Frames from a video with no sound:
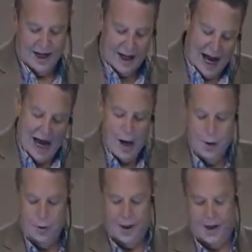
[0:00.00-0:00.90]
Now an
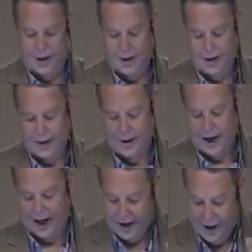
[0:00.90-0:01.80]
iota
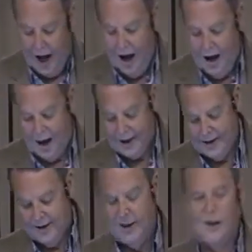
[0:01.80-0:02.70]
and a
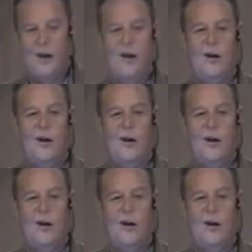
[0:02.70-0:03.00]
dot,